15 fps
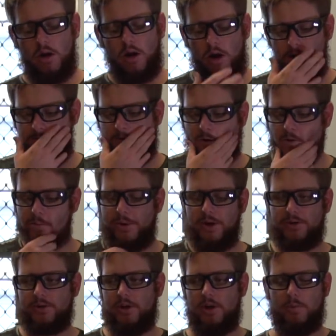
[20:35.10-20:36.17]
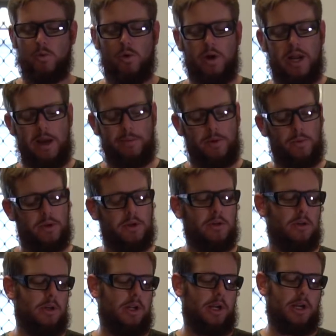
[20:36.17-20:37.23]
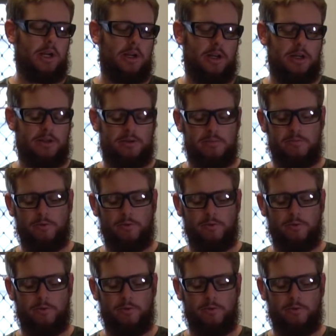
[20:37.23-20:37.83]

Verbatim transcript: Overall, personally, I'm quite happy with it. Uh, it.